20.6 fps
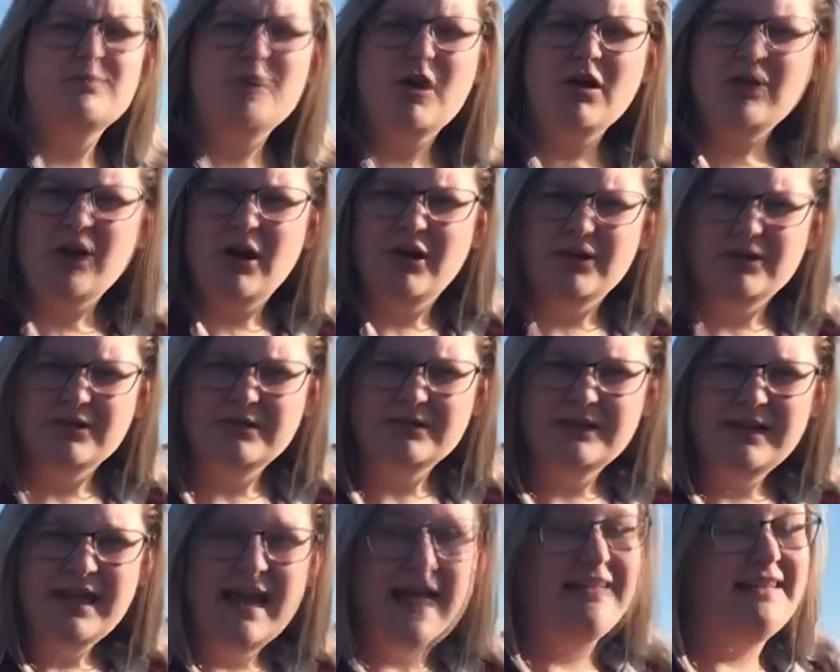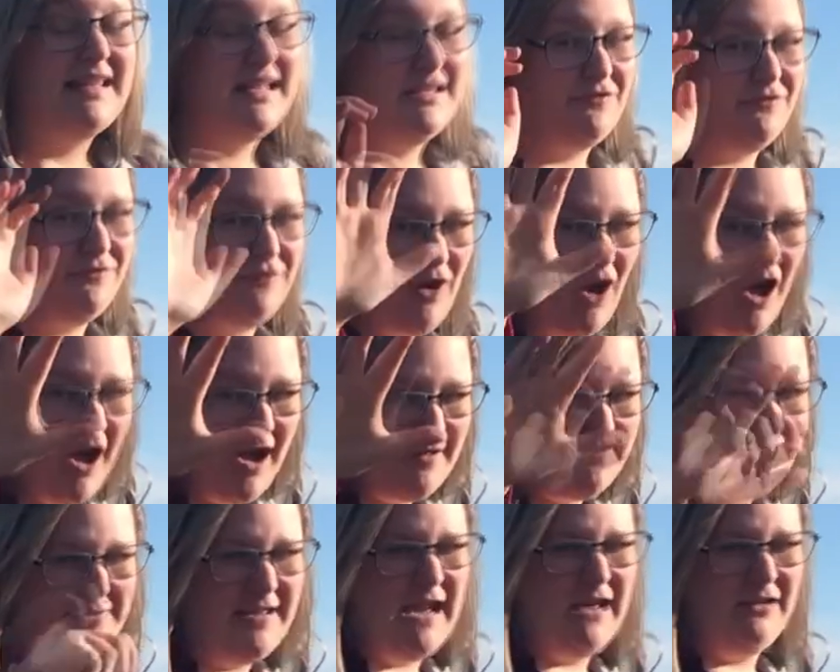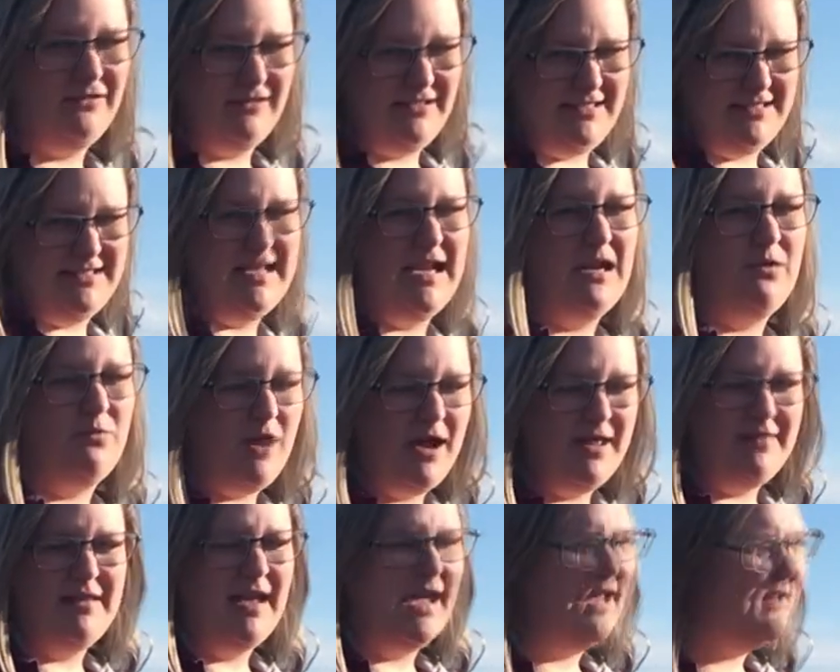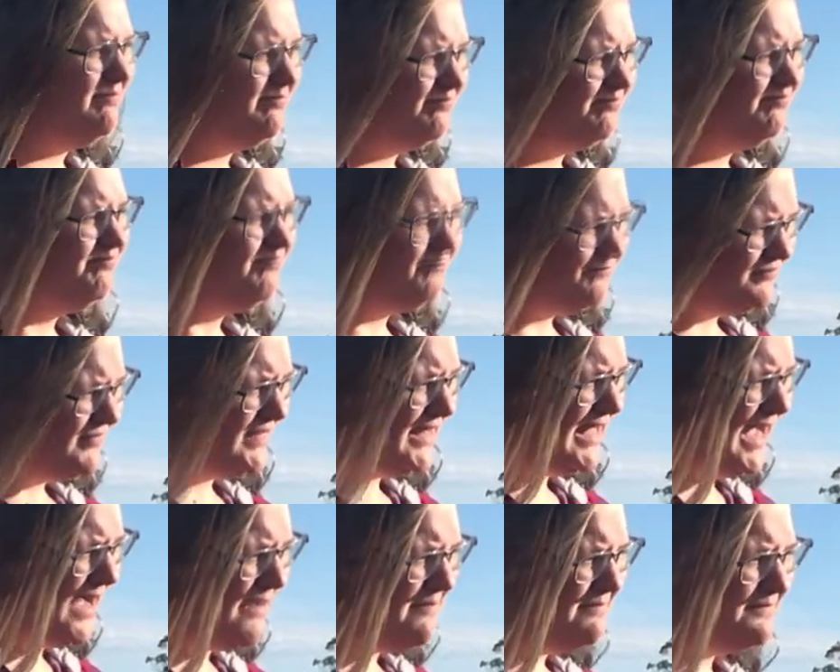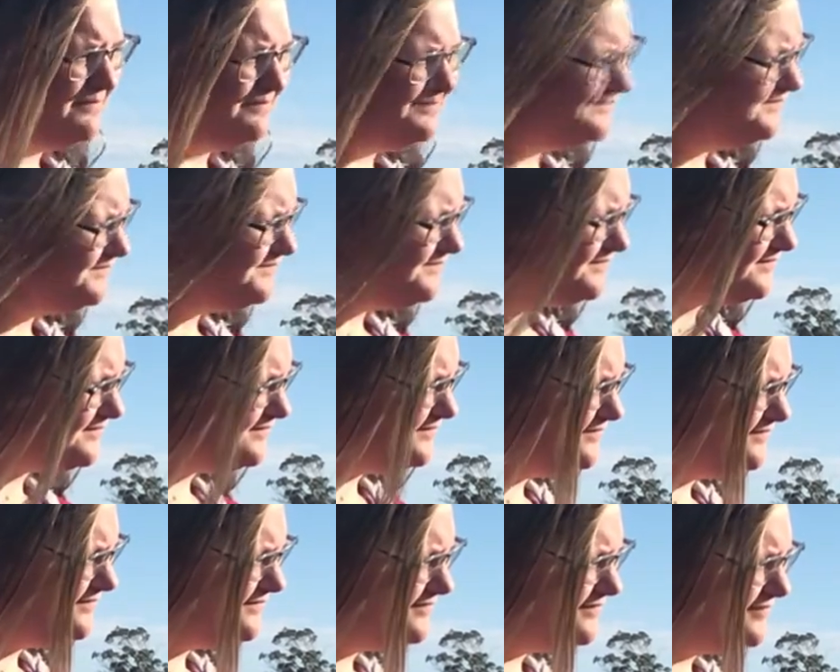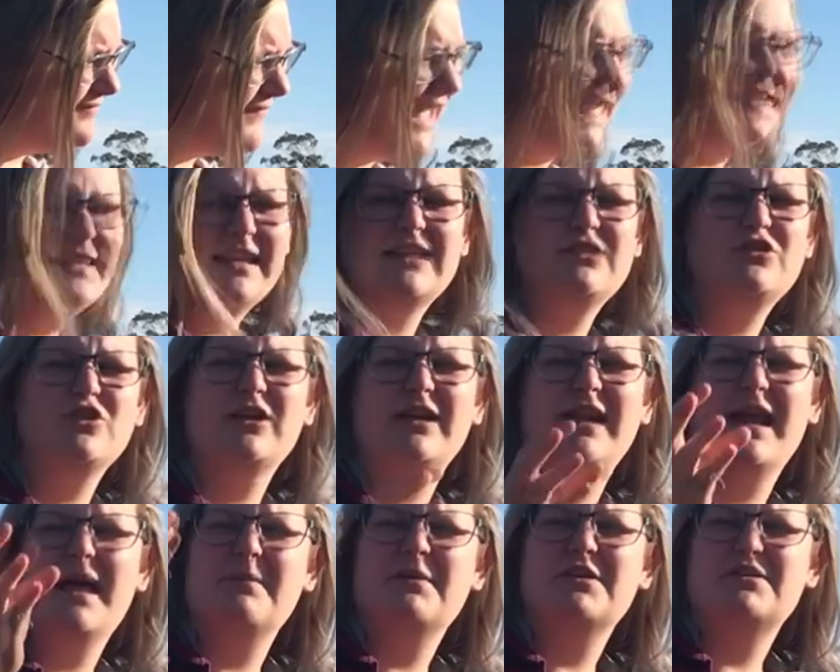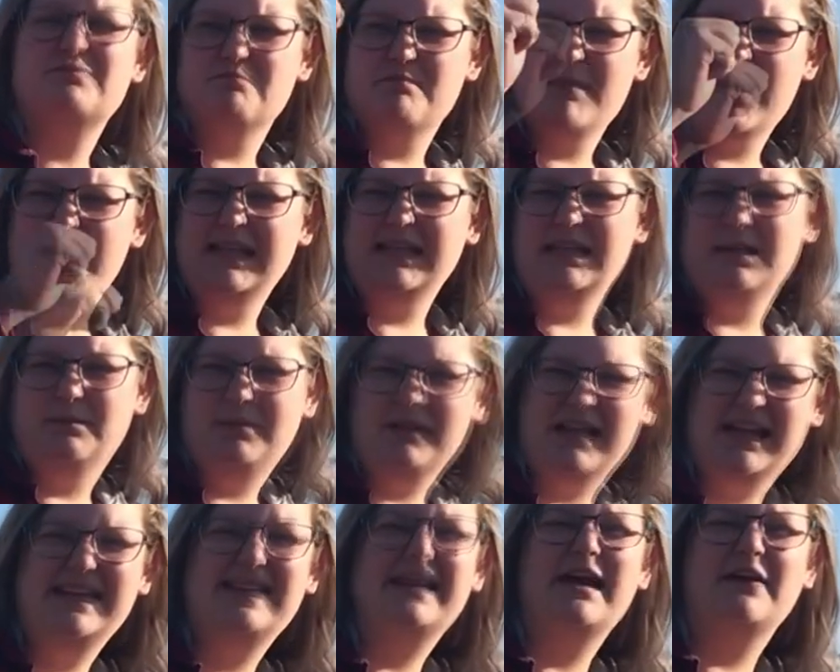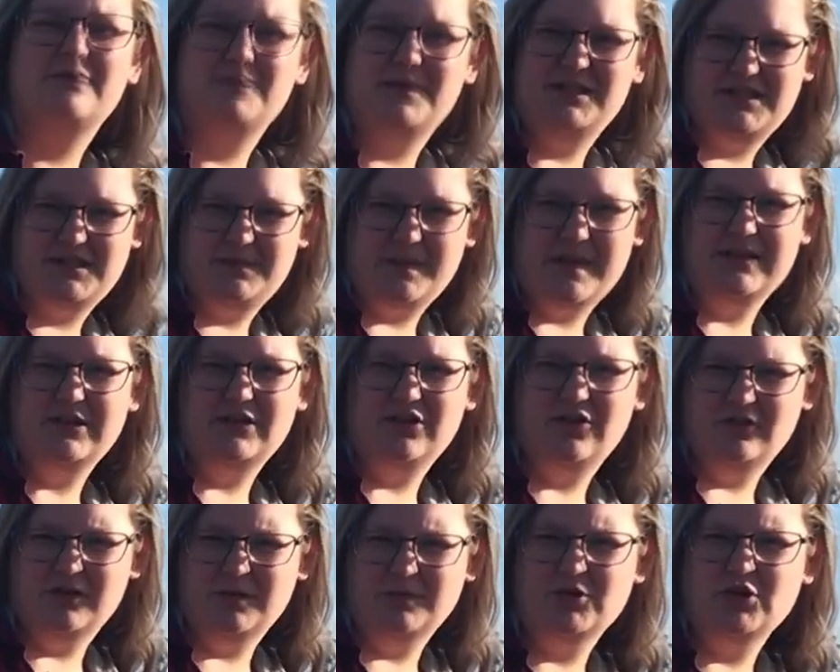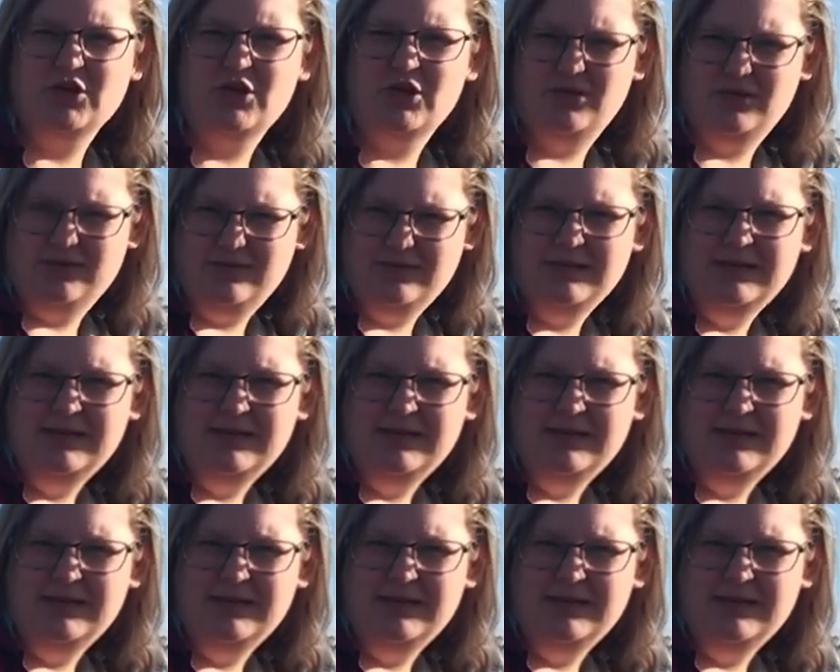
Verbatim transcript: tomorrow. And that's five cattle instead of one then. Yep. And let's look at how much money the bloody government's spending on them too.